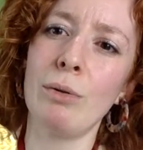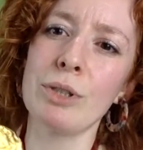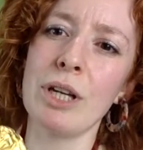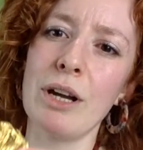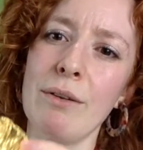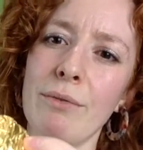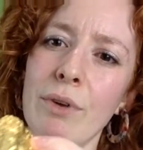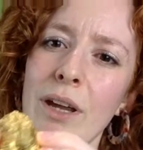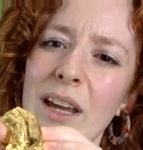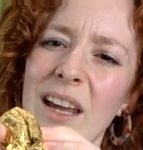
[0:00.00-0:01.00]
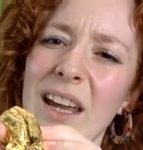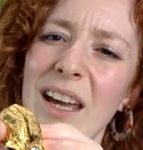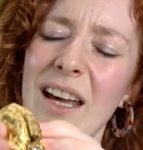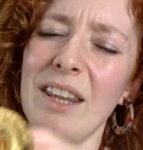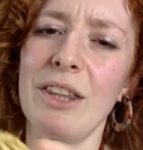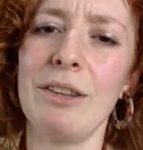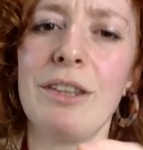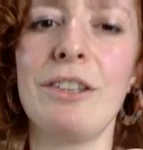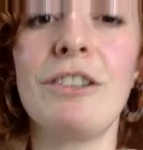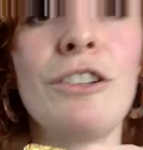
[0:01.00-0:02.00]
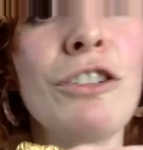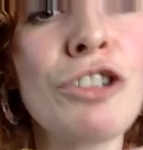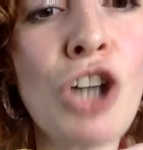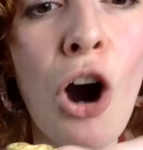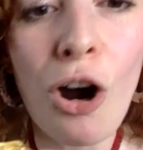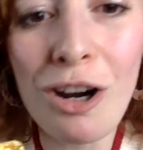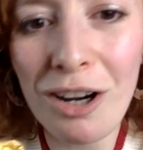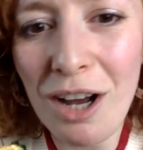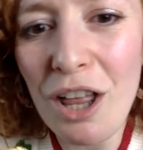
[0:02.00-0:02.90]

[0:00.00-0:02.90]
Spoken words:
kind of the stock